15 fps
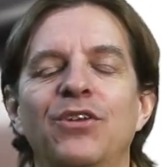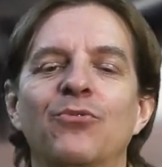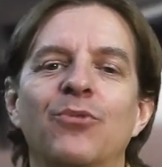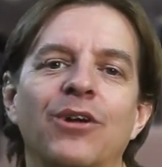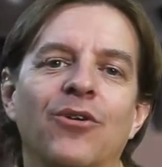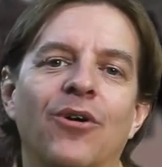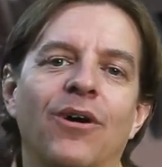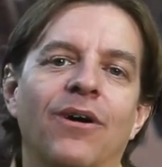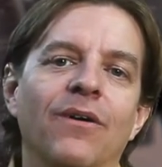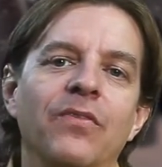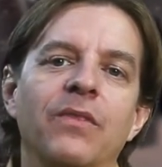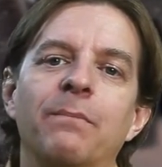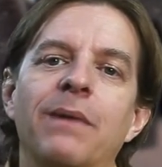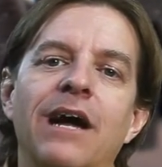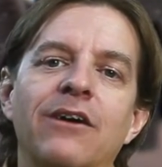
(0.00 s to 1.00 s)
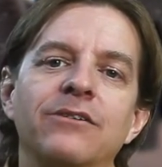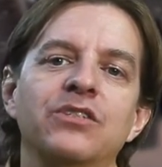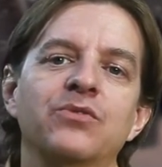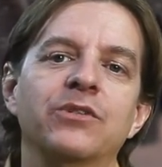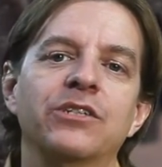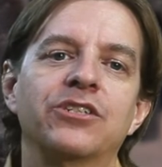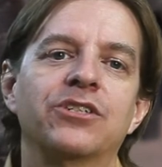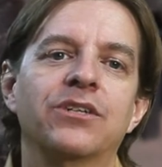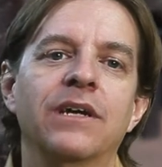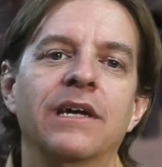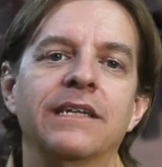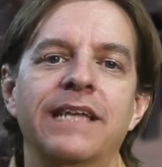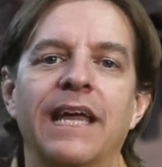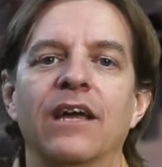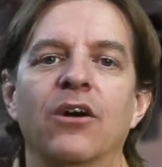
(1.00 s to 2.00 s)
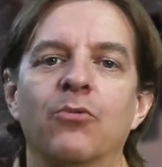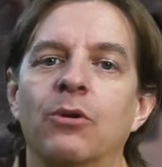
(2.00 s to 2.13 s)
you recall, the PowerSwitch tail